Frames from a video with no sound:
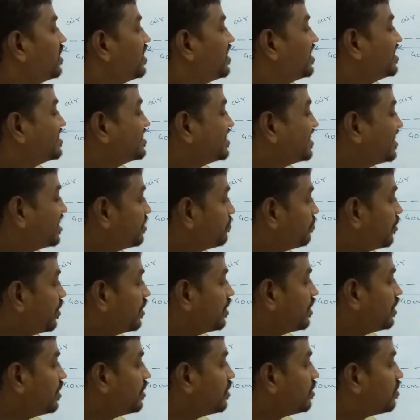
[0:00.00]
it is
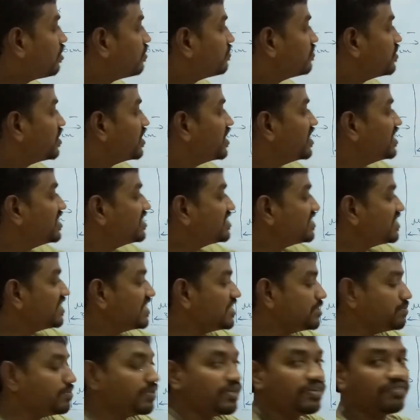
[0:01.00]
independent of the
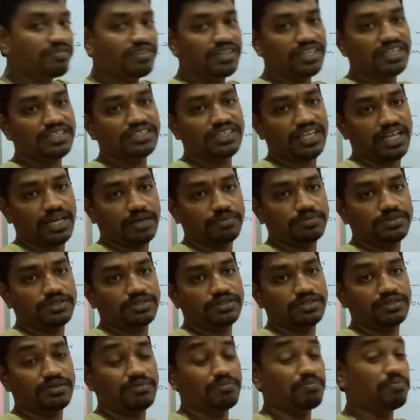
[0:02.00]
distance between the
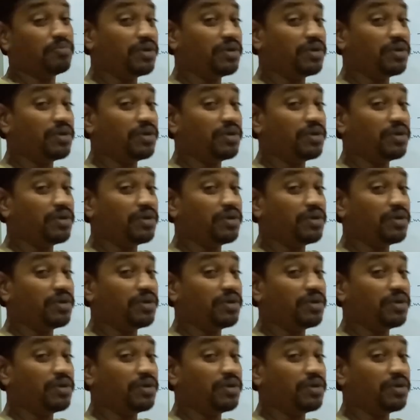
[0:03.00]
slabs.